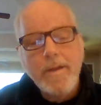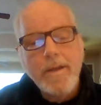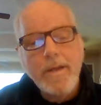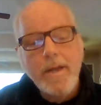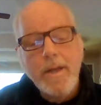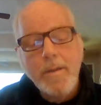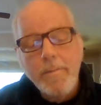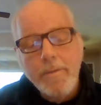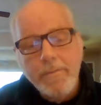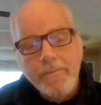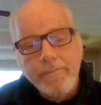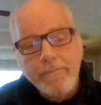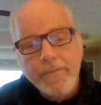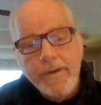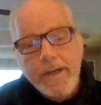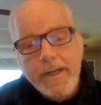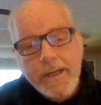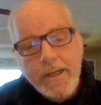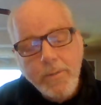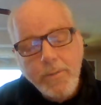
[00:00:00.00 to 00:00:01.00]
And I've been
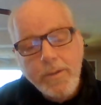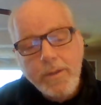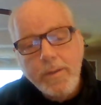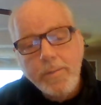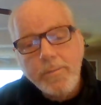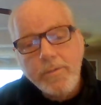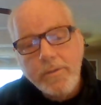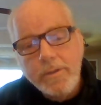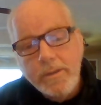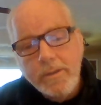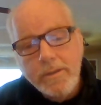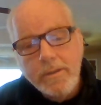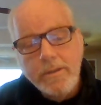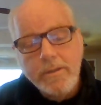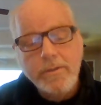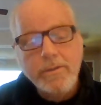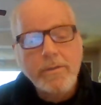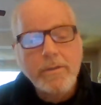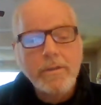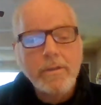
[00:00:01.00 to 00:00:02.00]
fighting with them
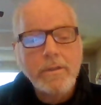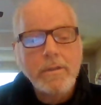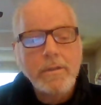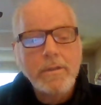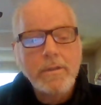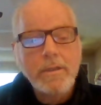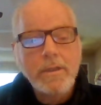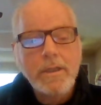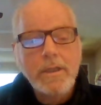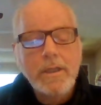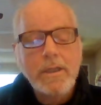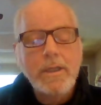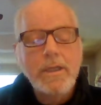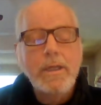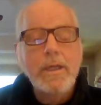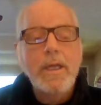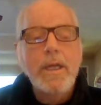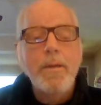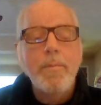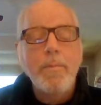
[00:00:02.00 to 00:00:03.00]
since.
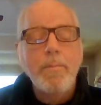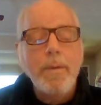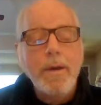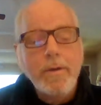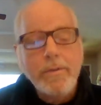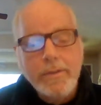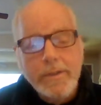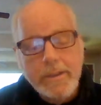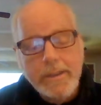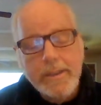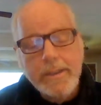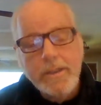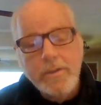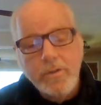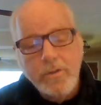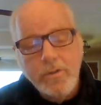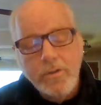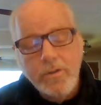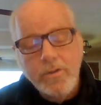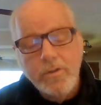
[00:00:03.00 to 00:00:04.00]
About to get
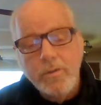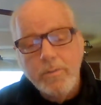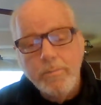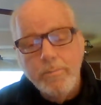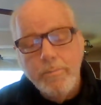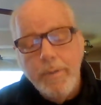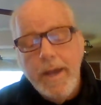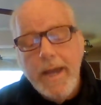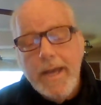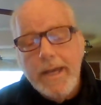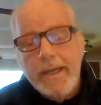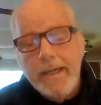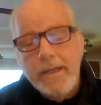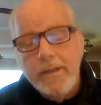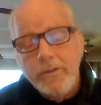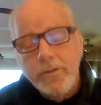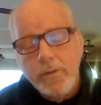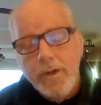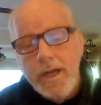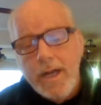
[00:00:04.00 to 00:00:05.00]
it back on
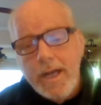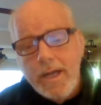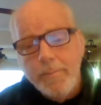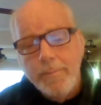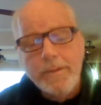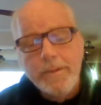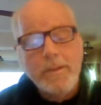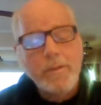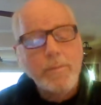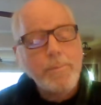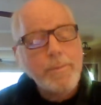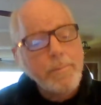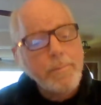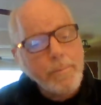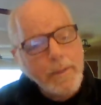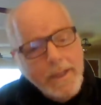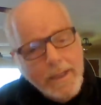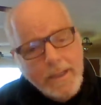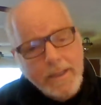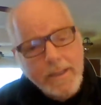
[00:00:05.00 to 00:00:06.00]
track, but it's been,
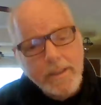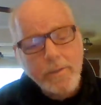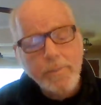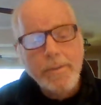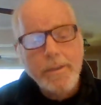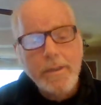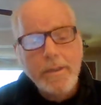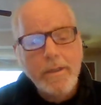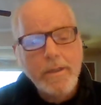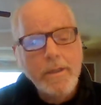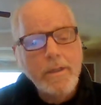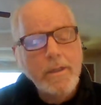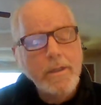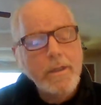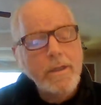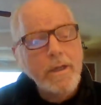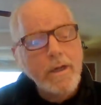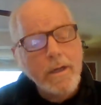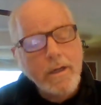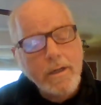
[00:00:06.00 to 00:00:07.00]
man, it's been
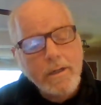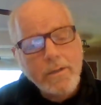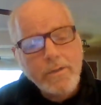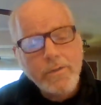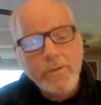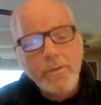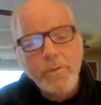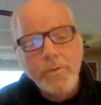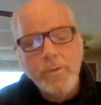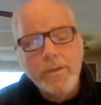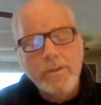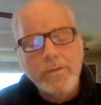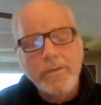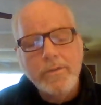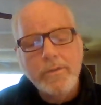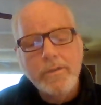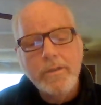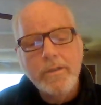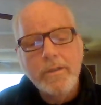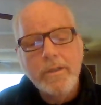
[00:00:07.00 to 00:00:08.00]

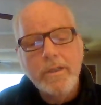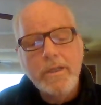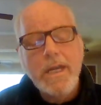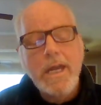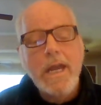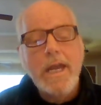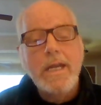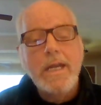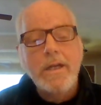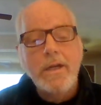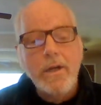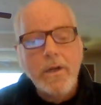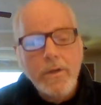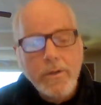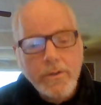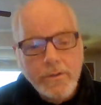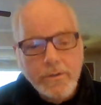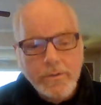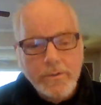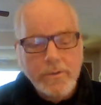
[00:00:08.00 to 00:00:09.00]
arduous, and it
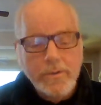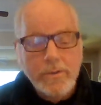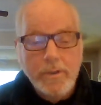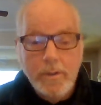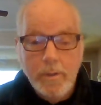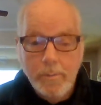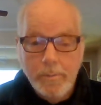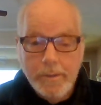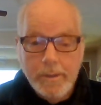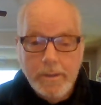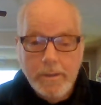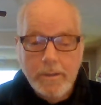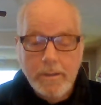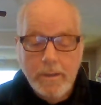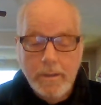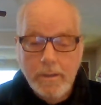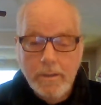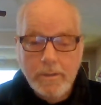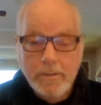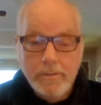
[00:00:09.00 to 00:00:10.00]
hurts a little bit,
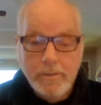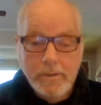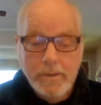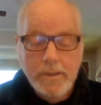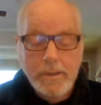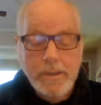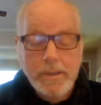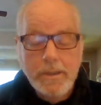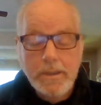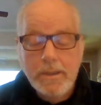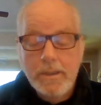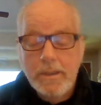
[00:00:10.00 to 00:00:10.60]
honestly.